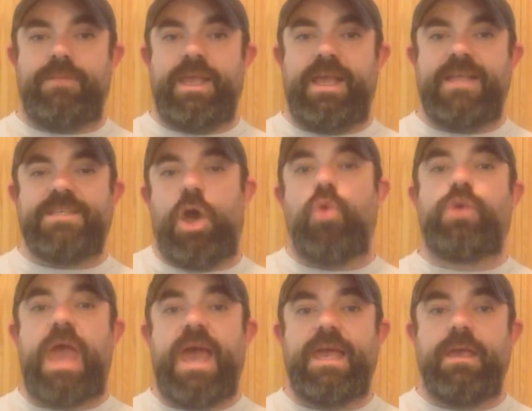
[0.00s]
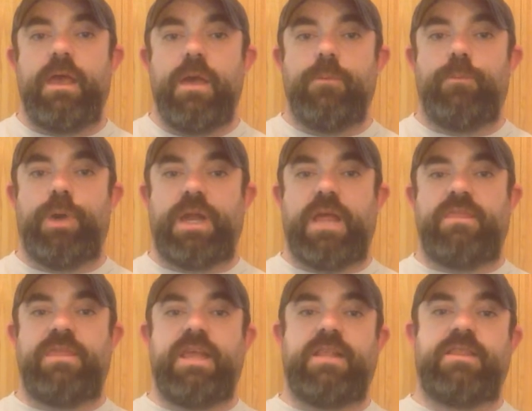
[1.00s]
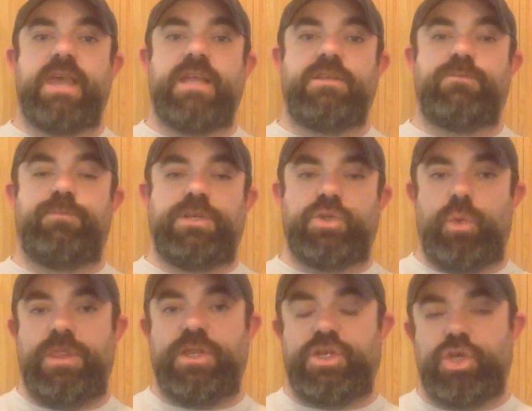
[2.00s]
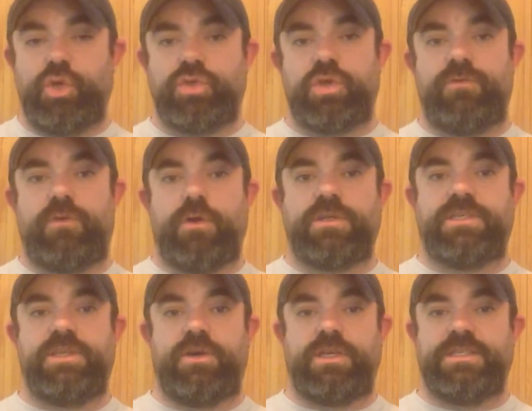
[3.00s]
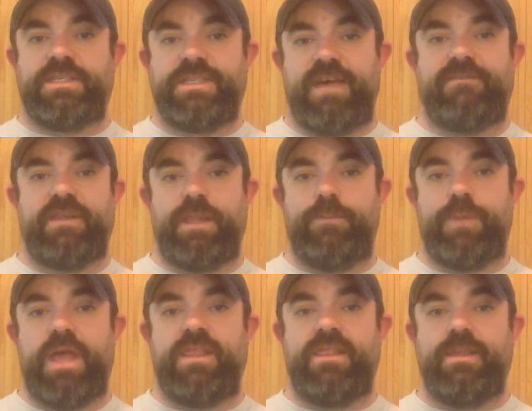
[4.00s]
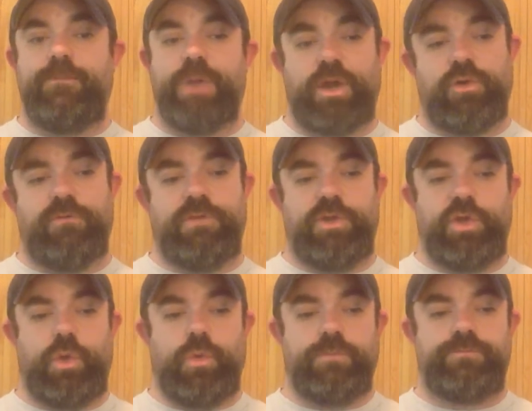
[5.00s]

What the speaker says: It's okay, but I think that between the two so far, Silk has definitely been the better of the two.